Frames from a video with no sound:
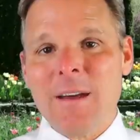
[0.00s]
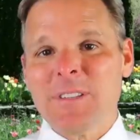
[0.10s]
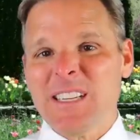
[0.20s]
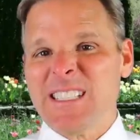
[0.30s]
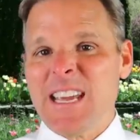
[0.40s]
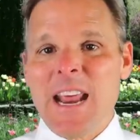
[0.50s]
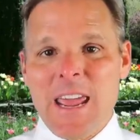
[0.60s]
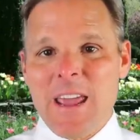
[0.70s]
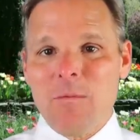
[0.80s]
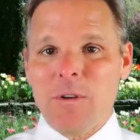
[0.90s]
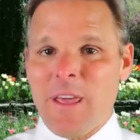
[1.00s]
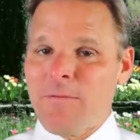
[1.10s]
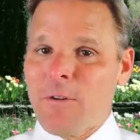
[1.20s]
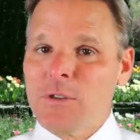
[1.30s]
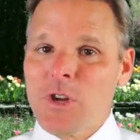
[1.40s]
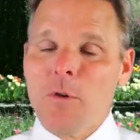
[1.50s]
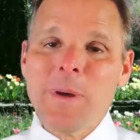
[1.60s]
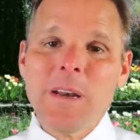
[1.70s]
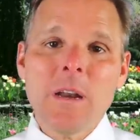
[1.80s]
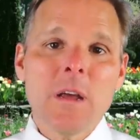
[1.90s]
M to ten A M when they first
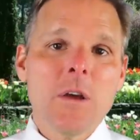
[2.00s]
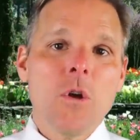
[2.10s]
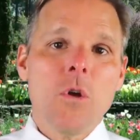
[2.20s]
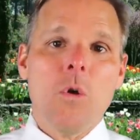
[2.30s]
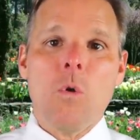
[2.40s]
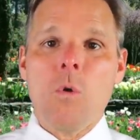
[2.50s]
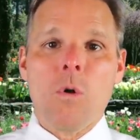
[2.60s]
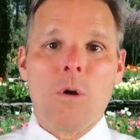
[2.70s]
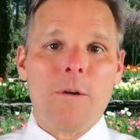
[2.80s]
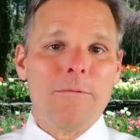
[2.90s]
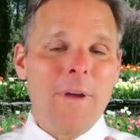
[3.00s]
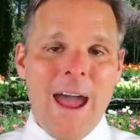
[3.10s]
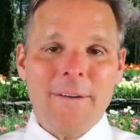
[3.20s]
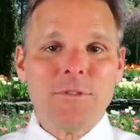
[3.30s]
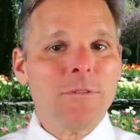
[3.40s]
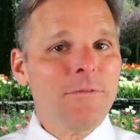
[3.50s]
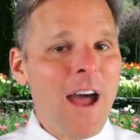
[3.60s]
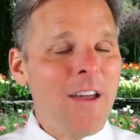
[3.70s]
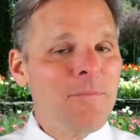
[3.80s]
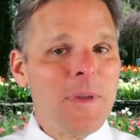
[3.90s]
open, or after
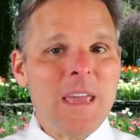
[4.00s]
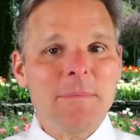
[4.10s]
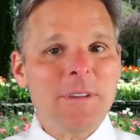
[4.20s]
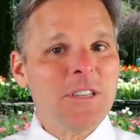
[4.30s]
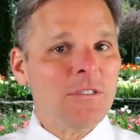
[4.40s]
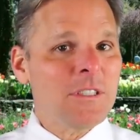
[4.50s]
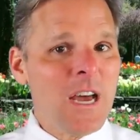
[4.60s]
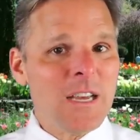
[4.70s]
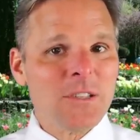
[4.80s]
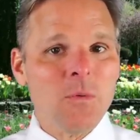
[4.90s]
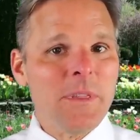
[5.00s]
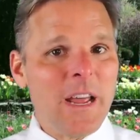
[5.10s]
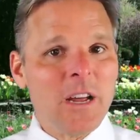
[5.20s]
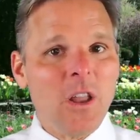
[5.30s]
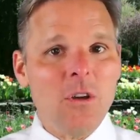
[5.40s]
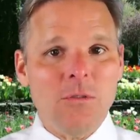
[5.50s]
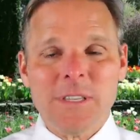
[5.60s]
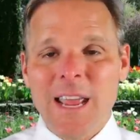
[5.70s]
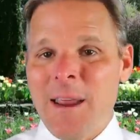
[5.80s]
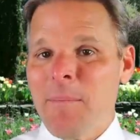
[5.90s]
five P M until dusk when they
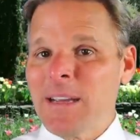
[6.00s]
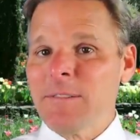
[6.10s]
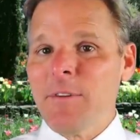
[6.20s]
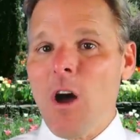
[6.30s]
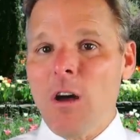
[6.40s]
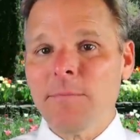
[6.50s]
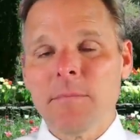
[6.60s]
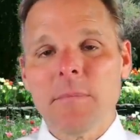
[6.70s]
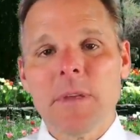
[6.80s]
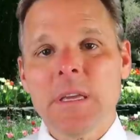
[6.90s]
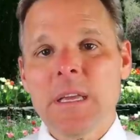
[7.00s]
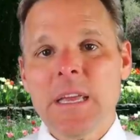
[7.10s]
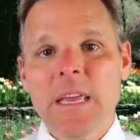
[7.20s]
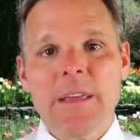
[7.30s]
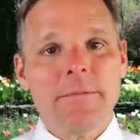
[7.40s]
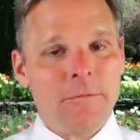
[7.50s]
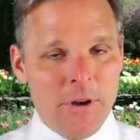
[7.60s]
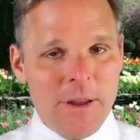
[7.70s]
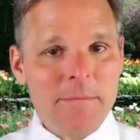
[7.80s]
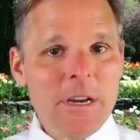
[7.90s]
close. And best of all,
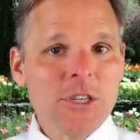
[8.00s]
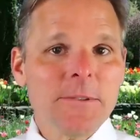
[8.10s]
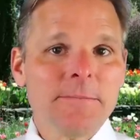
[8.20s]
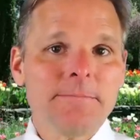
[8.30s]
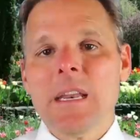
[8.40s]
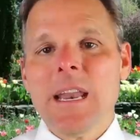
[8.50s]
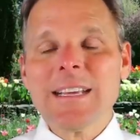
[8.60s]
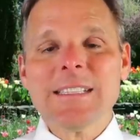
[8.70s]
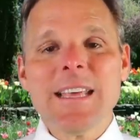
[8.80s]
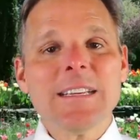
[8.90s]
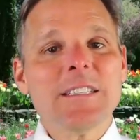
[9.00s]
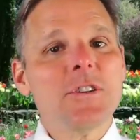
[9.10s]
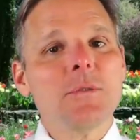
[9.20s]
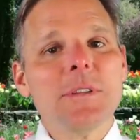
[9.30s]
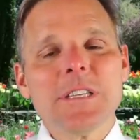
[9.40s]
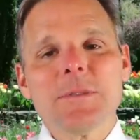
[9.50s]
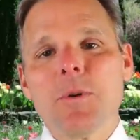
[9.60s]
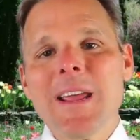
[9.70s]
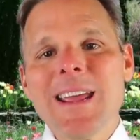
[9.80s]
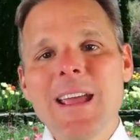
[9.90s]
free admission. Next thing to do in the
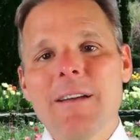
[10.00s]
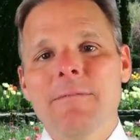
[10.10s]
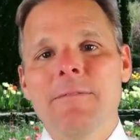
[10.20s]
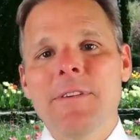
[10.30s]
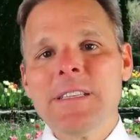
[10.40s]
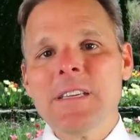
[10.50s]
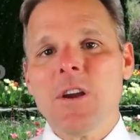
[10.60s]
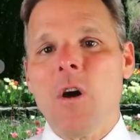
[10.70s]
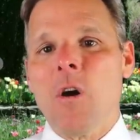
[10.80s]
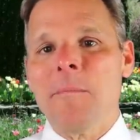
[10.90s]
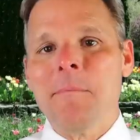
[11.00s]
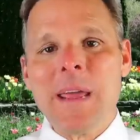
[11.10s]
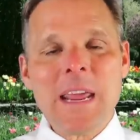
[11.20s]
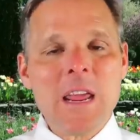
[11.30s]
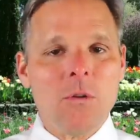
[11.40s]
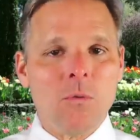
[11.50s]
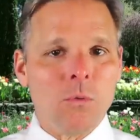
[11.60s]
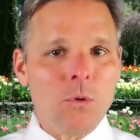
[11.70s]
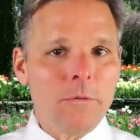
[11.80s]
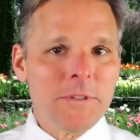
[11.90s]
spring, visit our many
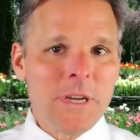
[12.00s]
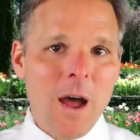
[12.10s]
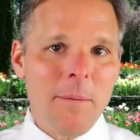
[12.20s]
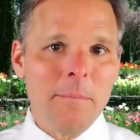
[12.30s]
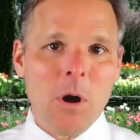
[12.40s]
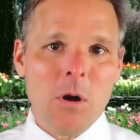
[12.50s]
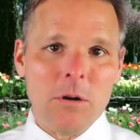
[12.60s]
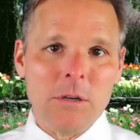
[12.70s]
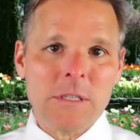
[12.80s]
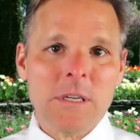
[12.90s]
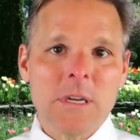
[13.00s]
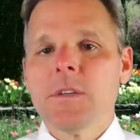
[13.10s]
rooftop bars.